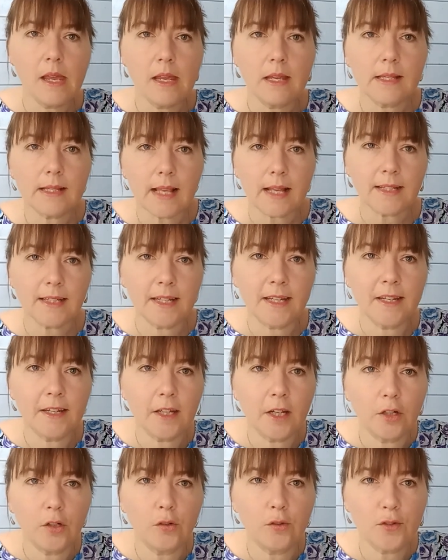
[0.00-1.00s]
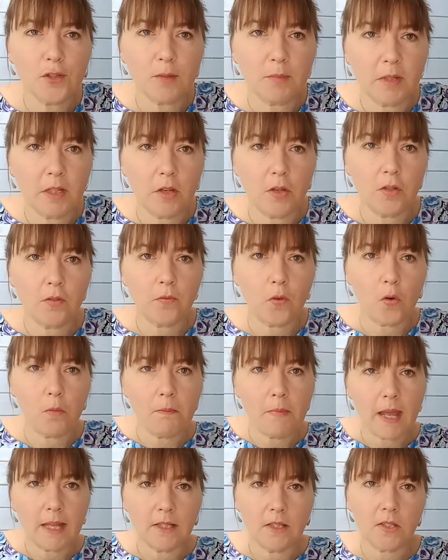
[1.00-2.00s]
Sateen can also be used for
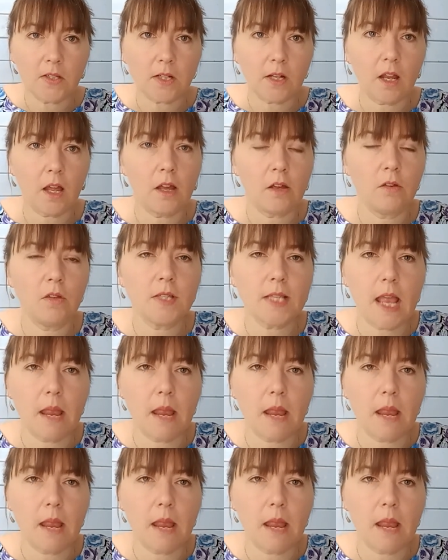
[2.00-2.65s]
men's clothes.